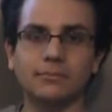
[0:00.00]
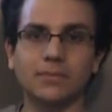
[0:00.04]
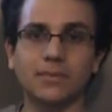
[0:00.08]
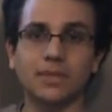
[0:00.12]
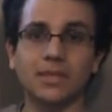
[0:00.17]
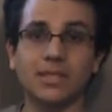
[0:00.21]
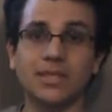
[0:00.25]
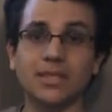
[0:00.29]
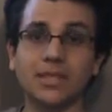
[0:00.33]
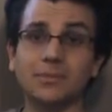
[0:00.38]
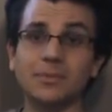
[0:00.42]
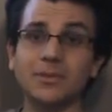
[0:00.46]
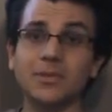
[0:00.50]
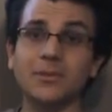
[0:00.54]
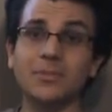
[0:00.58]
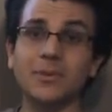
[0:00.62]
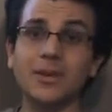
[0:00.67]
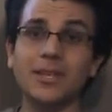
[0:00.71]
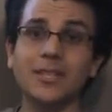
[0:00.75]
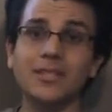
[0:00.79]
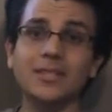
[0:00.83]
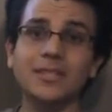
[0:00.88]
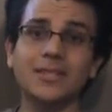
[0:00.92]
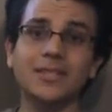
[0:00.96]

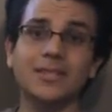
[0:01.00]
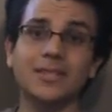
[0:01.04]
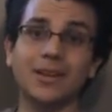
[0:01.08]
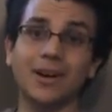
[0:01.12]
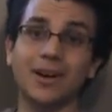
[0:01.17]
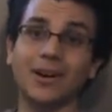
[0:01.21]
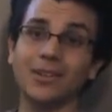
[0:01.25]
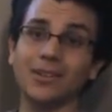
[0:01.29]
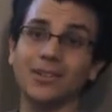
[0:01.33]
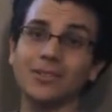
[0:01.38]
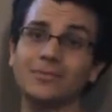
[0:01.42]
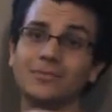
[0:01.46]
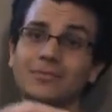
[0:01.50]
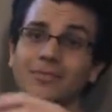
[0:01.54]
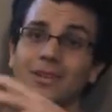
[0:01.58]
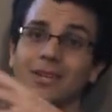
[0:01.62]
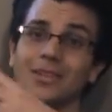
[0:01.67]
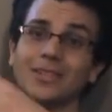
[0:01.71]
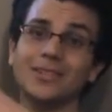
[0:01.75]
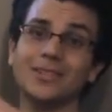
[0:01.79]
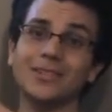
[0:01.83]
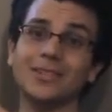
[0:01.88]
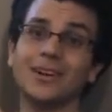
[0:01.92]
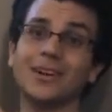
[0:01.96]
Slipspace, I'll
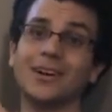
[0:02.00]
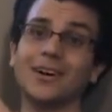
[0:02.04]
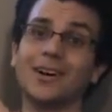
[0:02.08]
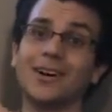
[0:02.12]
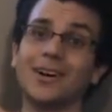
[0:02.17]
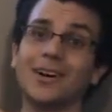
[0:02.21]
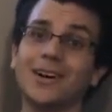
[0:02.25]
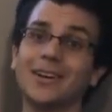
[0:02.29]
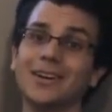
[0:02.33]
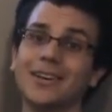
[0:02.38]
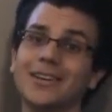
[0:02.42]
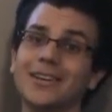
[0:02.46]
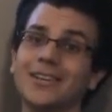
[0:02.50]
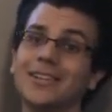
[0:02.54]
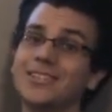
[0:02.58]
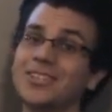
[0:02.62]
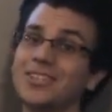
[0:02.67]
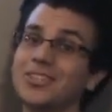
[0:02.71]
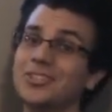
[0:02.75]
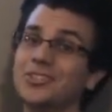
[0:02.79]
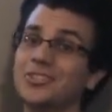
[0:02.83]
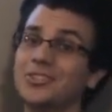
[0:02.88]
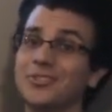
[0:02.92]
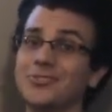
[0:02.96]
admit, I
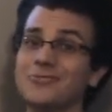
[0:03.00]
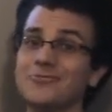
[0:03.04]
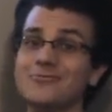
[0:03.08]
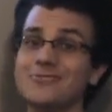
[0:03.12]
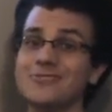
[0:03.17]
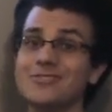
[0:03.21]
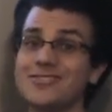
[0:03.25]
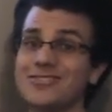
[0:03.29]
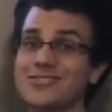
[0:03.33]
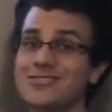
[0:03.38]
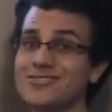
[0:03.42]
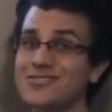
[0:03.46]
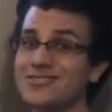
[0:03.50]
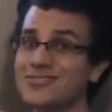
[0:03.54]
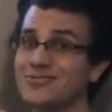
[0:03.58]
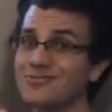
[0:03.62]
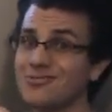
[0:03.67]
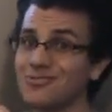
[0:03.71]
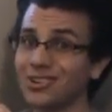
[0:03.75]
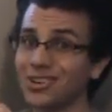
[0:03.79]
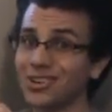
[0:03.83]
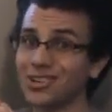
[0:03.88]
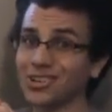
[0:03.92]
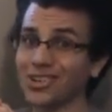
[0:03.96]
don't know
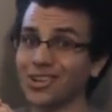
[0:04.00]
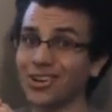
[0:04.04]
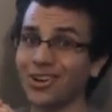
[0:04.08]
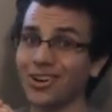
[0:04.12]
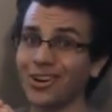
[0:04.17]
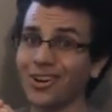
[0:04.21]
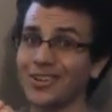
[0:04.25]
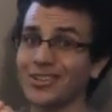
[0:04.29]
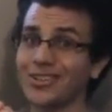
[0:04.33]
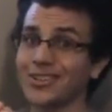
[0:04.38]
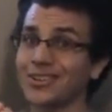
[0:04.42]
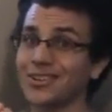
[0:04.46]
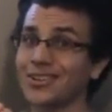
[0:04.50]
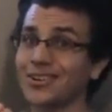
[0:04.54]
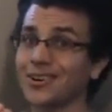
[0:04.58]
a lot